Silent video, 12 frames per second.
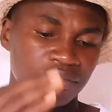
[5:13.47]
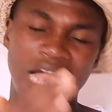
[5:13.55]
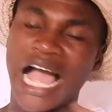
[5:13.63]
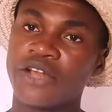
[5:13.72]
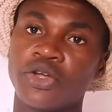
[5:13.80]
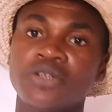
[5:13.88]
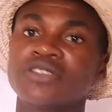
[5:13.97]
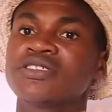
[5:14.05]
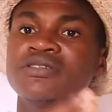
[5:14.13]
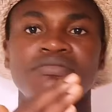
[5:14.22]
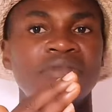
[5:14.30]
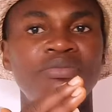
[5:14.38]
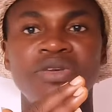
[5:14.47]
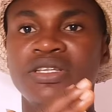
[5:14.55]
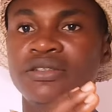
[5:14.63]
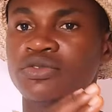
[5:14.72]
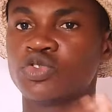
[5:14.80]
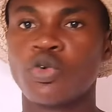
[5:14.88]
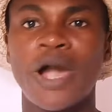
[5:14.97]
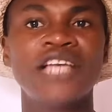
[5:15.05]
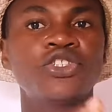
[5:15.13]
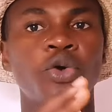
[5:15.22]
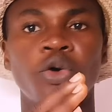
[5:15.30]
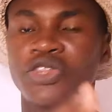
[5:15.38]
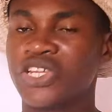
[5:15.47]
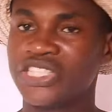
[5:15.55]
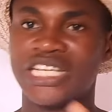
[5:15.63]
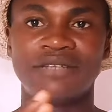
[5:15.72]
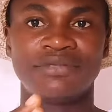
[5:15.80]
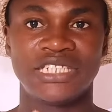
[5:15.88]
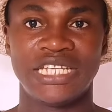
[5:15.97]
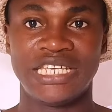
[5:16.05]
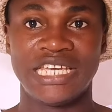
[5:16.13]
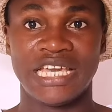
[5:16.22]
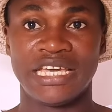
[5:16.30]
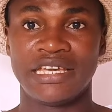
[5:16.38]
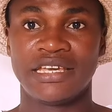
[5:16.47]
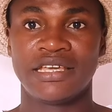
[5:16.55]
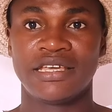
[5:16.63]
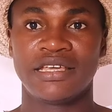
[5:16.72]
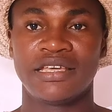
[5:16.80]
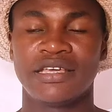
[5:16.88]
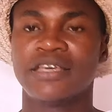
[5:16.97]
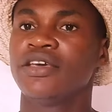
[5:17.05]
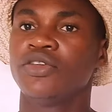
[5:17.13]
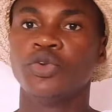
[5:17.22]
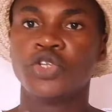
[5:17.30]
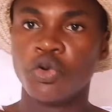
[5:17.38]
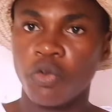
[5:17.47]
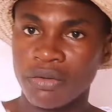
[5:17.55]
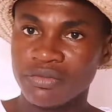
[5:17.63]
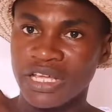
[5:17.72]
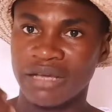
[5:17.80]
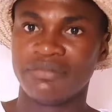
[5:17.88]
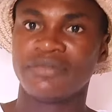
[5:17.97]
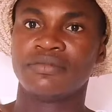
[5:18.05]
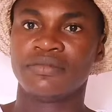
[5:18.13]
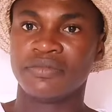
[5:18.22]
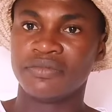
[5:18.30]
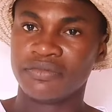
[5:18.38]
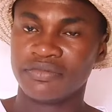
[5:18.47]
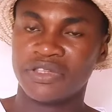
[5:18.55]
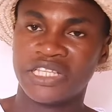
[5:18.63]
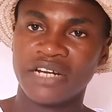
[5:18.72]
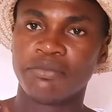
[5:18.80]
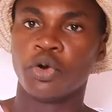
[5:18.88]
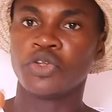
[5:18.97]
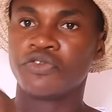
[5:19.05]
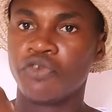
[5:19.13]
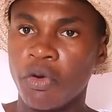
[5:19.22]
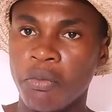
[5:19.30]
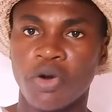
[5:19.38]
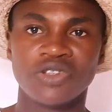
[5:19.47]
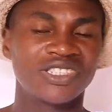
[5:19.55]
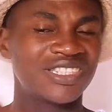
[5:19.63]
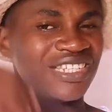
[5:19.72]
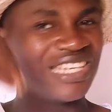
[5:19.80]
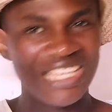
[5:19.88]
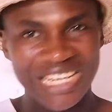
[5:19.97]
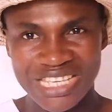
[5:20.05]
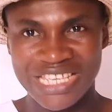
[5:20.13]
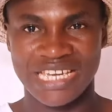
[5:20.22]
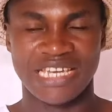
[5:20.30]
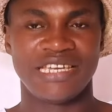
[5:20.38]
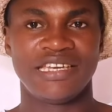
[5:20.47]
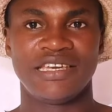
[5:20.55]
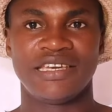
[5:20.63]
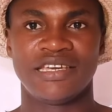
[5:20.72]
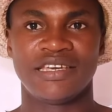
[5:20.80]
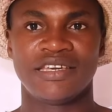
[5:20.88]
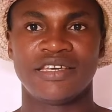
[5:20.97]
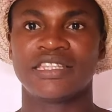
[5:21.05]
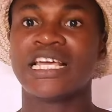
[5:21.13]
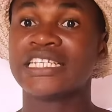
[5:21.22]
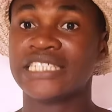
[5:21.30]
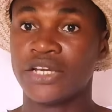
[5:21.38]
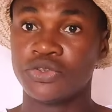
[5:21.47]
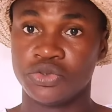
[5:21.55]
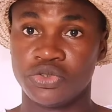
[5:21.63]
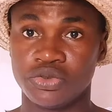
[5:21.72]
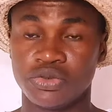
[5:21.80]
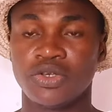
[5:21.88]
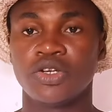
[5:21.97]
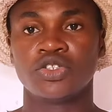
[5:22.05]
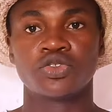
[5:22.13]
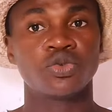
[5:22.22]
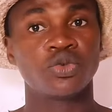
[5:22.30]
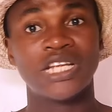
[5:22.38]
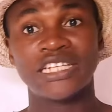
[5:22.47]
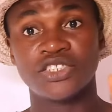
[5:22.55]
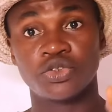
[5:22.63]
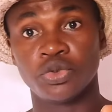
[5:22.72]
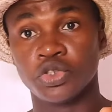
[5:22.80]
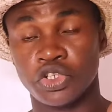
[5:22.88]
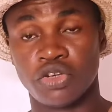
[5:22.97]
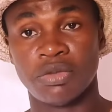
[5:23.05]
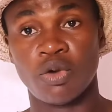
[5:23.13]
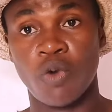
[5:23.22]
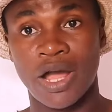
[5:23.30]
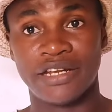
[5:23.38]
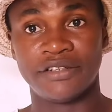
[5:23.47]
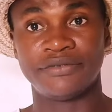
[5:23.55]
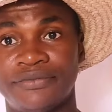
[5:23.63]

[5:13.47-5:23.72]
adults, maybe twice or 3 times in a year. You deworm them 3 months, 4 months in a year. That is how you do. So that is solution number 1.